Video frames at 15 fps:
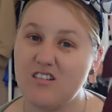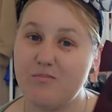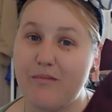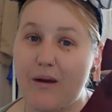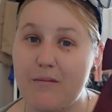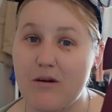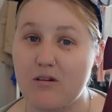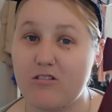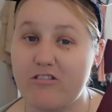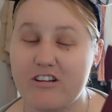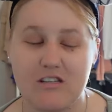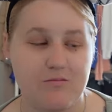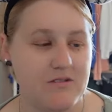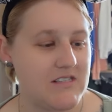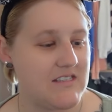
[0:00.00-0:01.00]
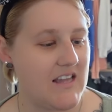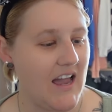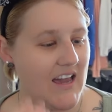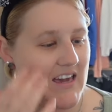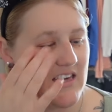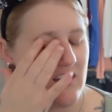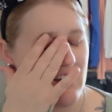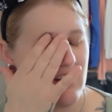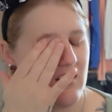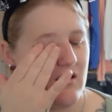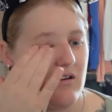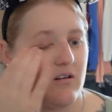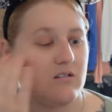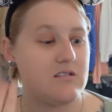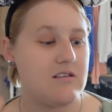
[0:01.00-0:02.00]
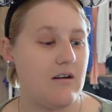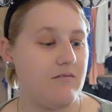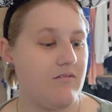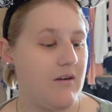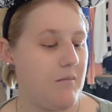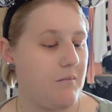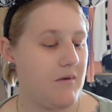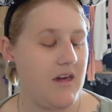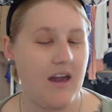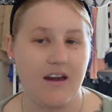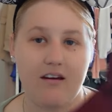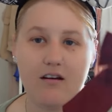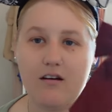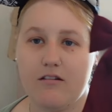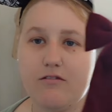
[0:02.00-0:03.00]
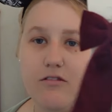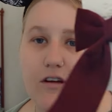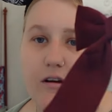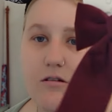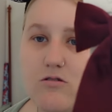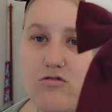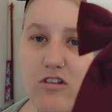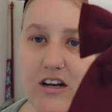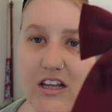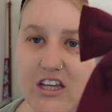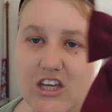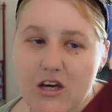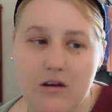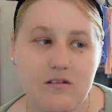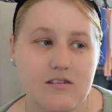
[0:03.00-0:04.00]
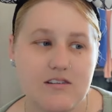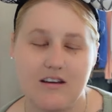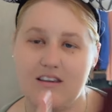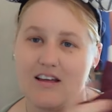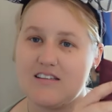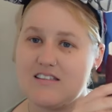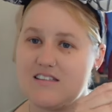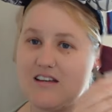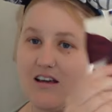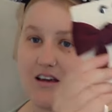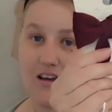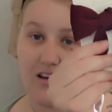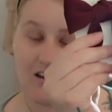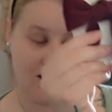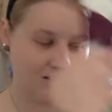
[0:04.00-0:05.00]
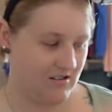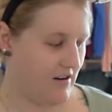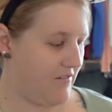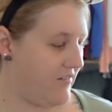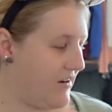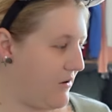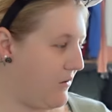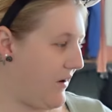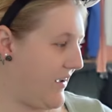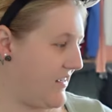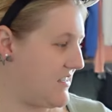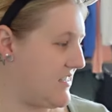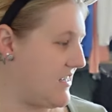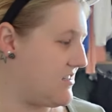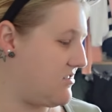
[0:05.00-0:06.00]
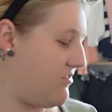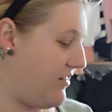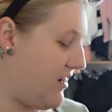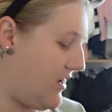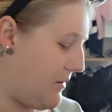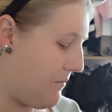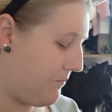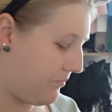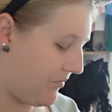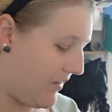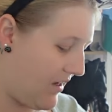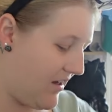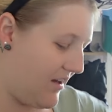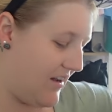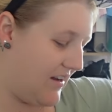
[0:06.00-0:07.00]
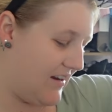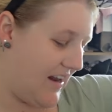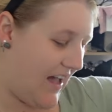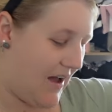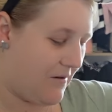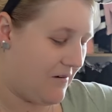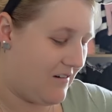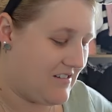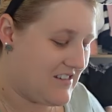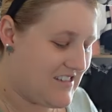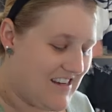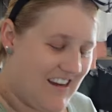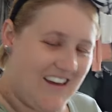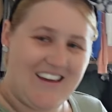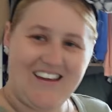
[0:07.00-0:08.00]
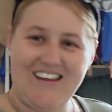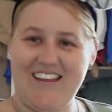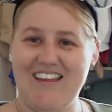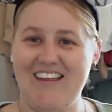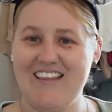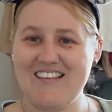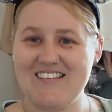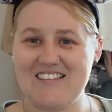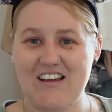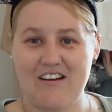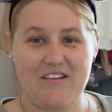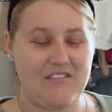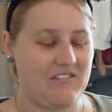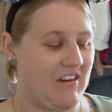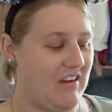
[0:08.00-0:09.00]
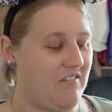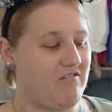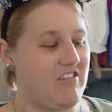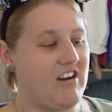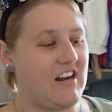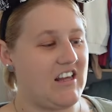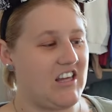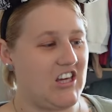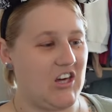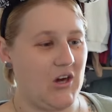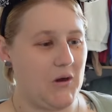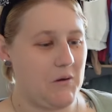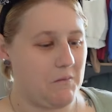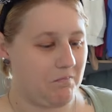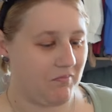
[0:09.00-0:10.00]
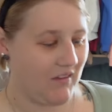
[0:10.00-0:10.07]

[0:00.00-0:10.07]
maybe on Christmas Day or something. But yeah, I thought that was really cute. So that's another little accessory. Now on to something really cute.